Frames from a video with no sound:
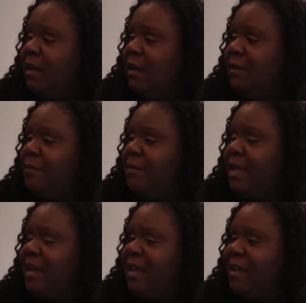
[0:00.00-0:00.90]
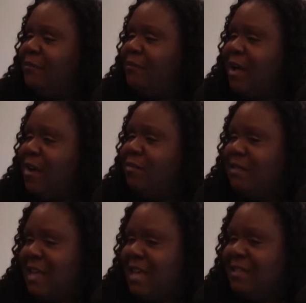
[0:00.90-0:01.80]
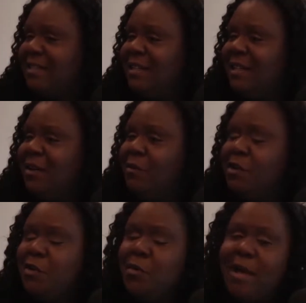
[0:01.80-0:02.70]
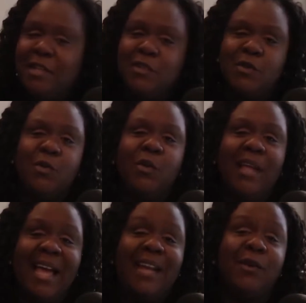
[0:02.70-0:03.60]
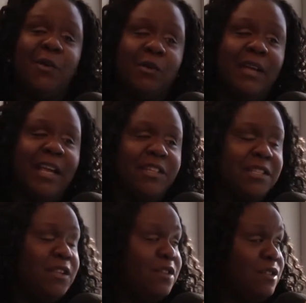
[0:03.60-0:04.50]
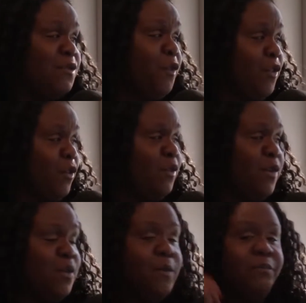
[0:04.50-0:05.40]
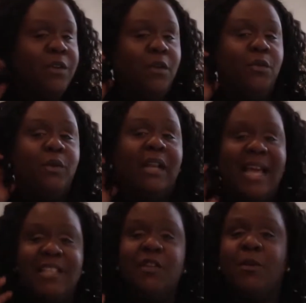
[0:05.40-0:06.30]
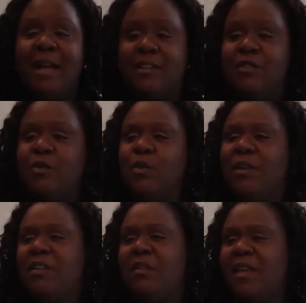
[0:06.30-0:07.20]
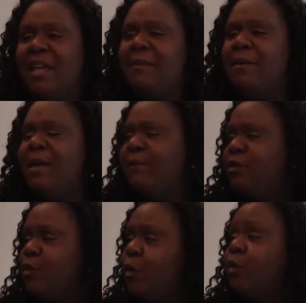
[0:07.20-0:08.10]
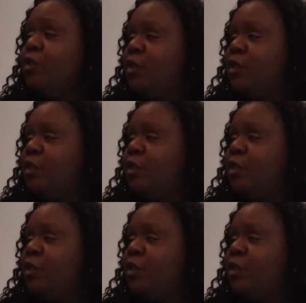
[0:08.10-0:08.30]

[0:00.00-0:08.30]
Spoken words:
And I found that when you go back to school at an older age, and these are for those of you who would like to go back to school and you're thinking maybe I'm too old